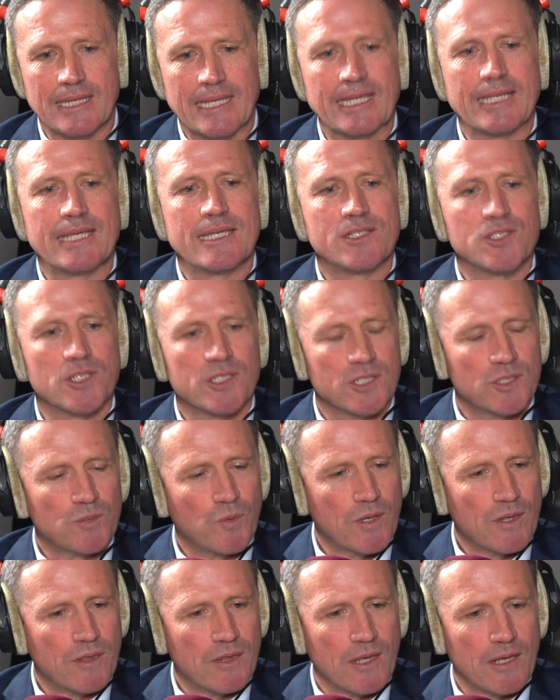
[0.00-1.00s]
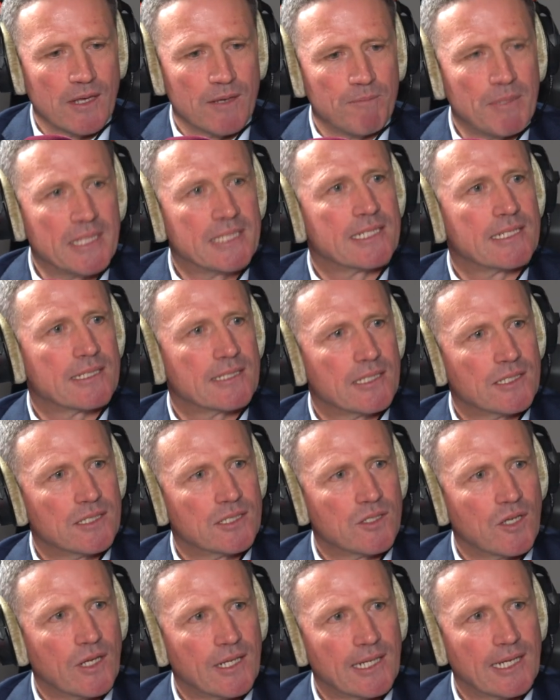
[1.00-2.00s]
linkages with the businesses
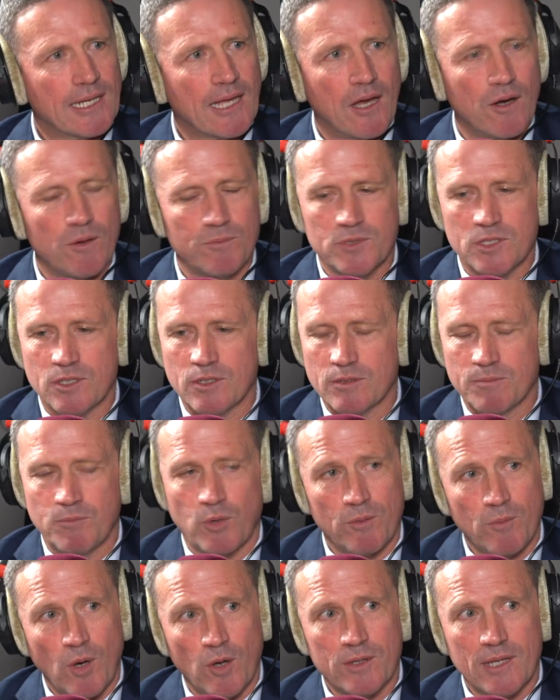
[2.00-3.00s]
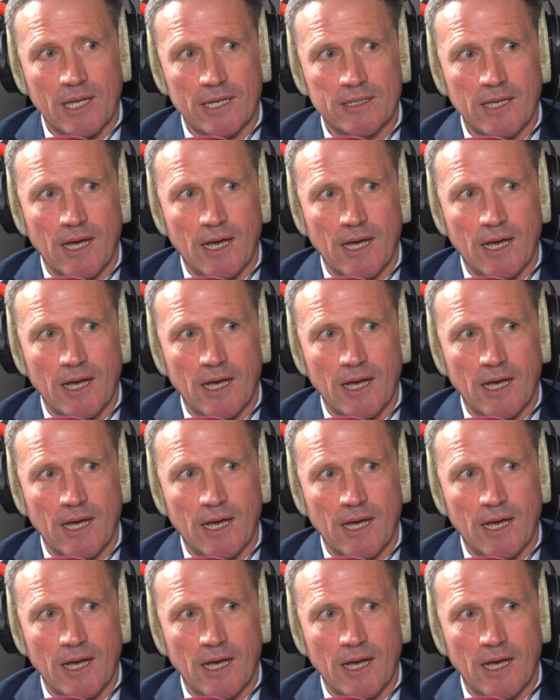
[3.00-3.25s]
certainly help to promote that